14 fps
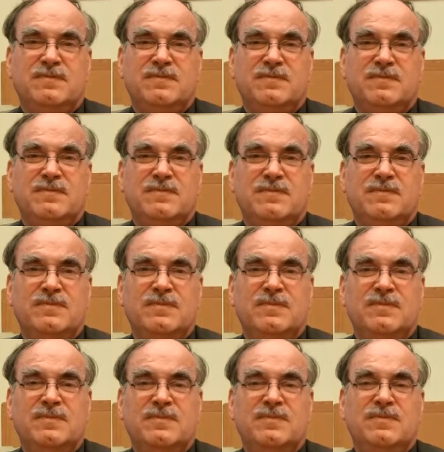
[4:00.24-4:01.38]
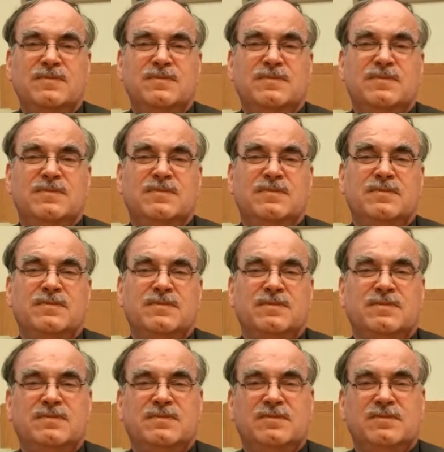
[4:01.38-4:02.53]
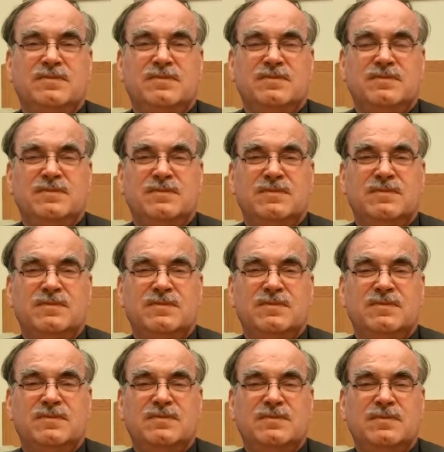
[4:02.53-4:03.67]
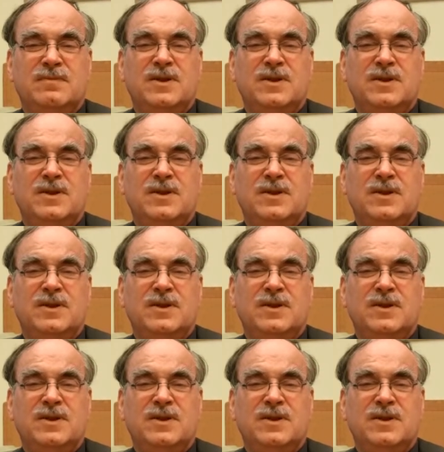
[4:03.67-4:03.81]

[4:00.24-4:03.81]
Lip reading: (silence)